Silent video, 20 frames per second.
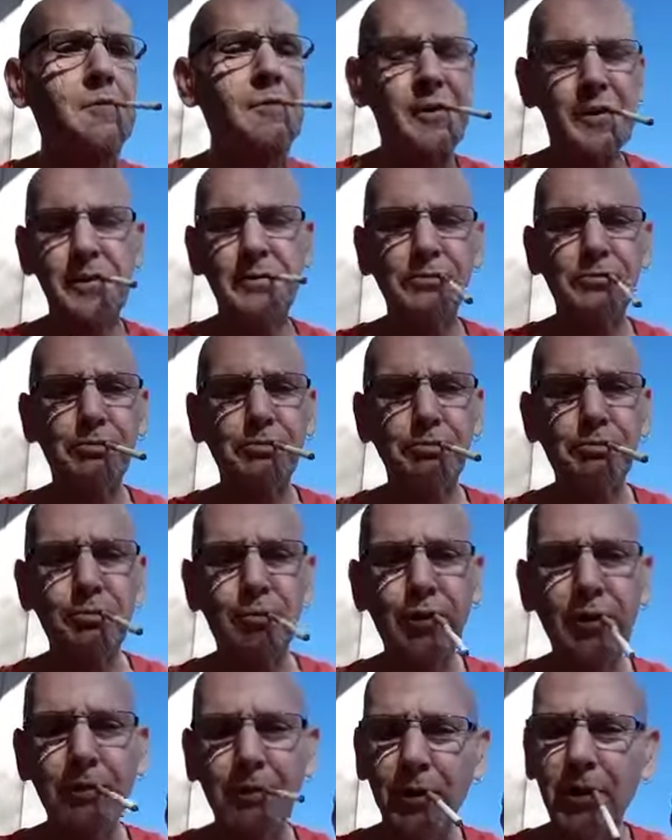And it
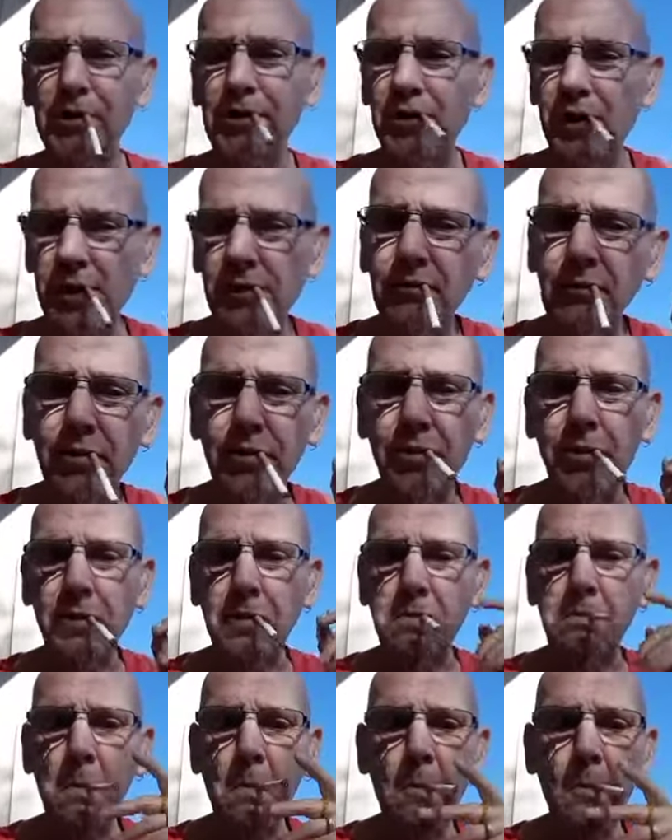pretty much
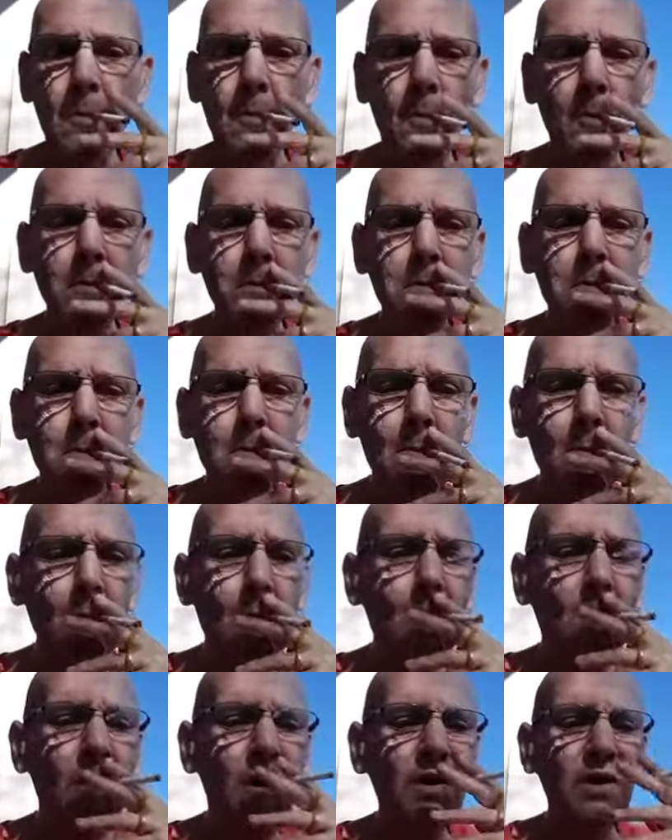everything.
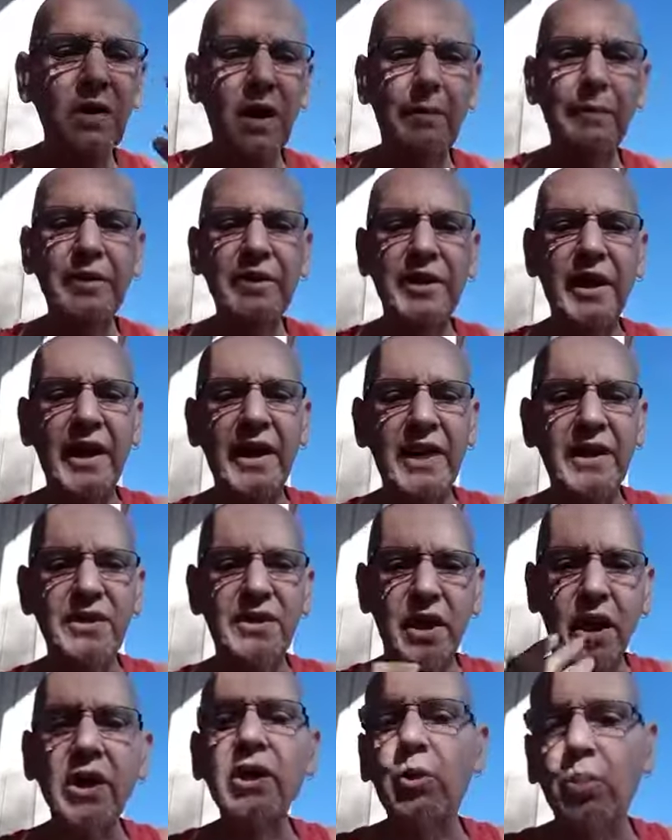I mean, they had
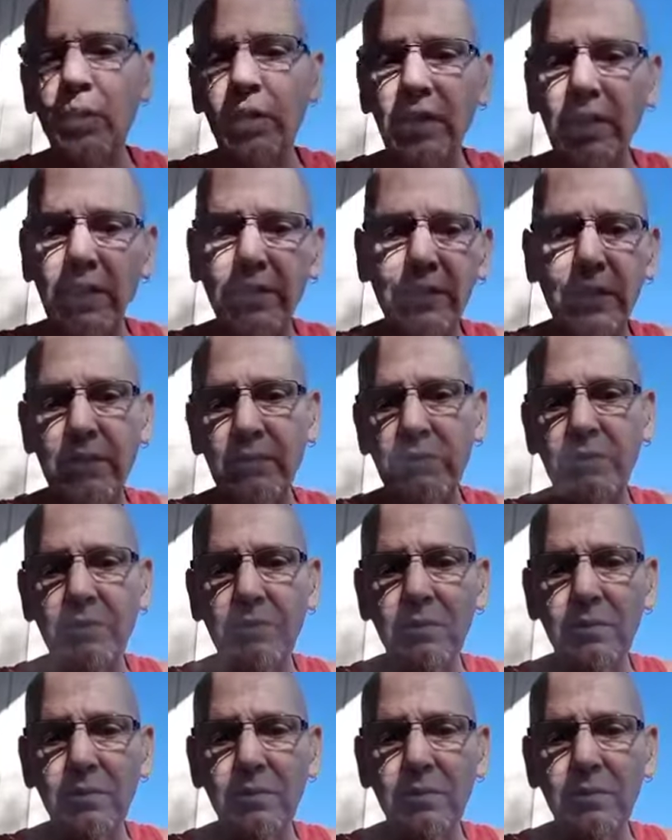NyQuil in there.